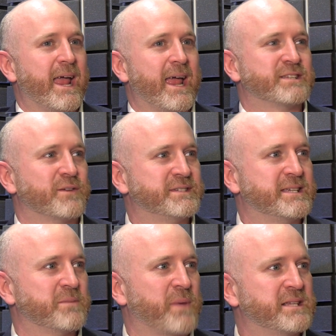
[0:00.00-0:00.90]
it's obviously
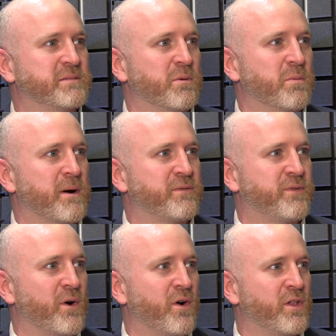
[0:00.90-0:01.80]
debatable, but
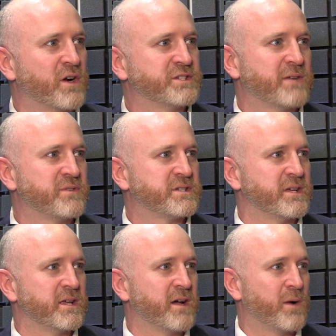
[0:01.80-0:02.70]
for
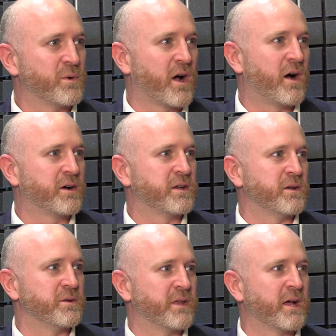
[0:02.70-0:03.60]
longevity, I would
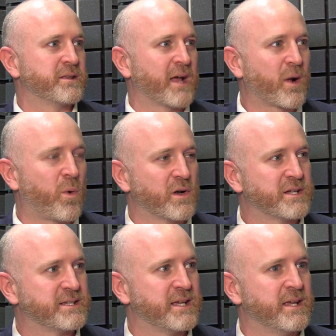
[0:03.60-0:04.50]
argue that
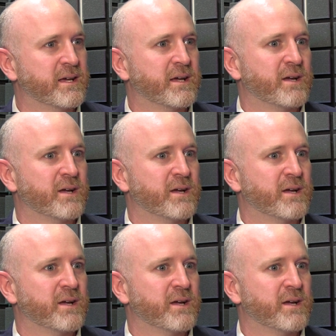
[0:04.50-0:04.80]
quality